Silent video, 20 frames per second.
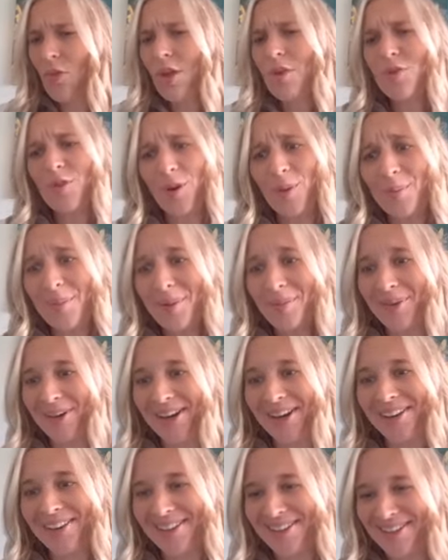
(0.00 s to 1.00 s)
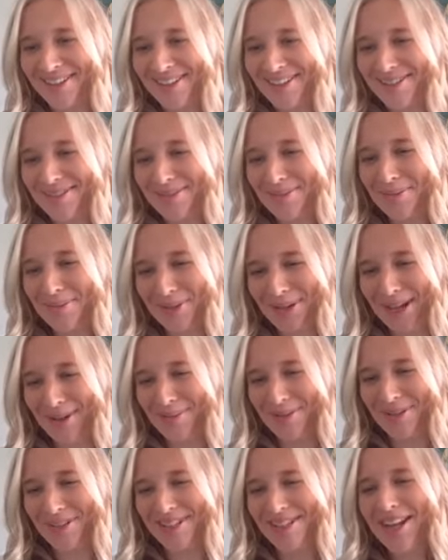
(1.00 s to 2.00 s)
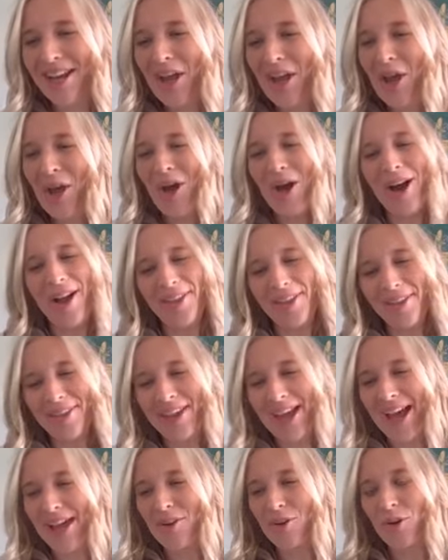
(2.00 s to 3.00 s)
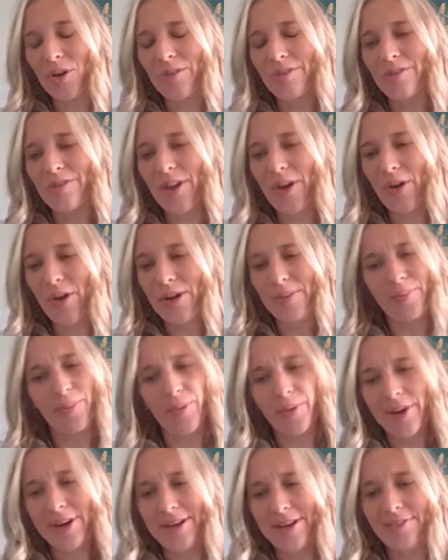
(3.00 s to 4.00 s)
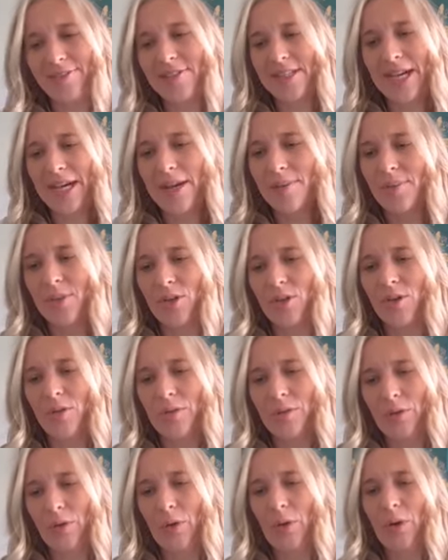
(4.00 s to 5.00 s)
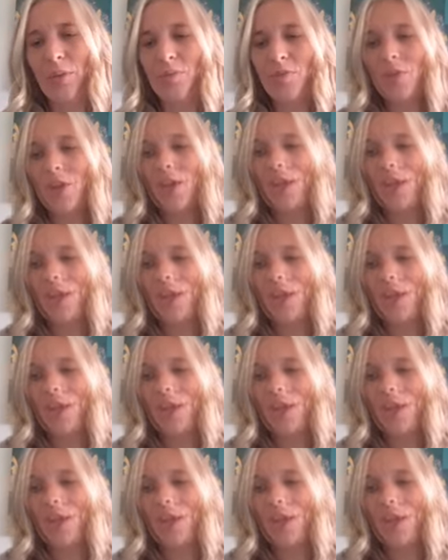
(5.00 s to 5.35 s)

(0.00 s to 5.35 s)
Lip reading: From memory, I think that's what happened. Either that or a very brief statement of law.